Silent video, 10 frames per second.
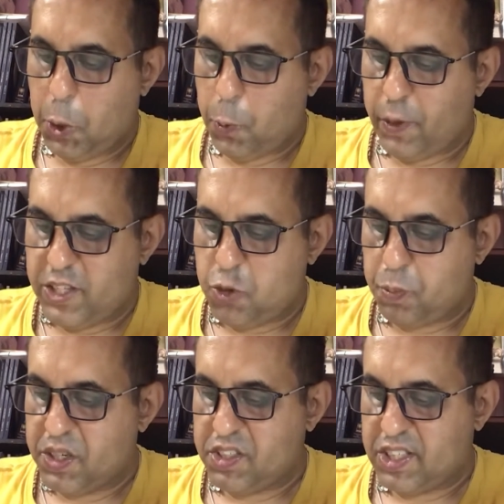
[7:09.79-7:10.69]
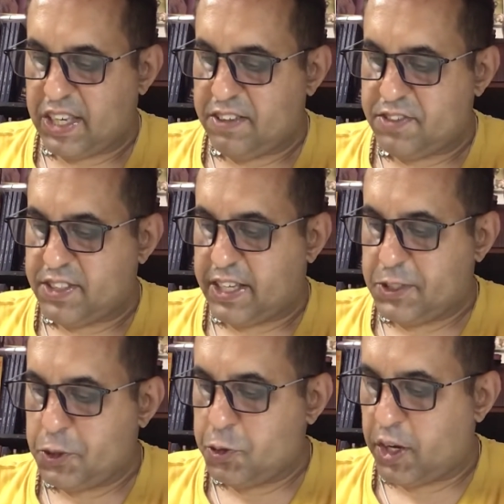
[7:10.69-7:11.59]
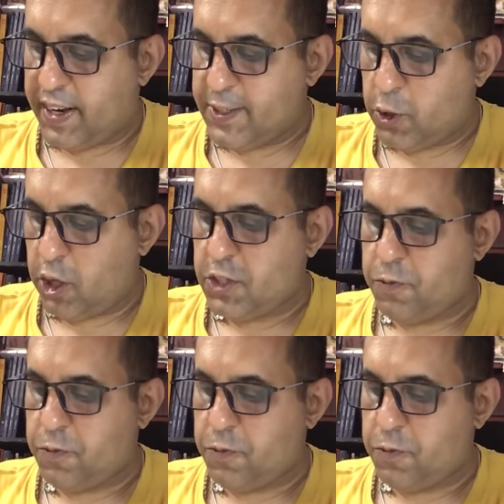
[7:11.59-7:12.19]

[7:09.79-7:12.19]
which perceives that you are not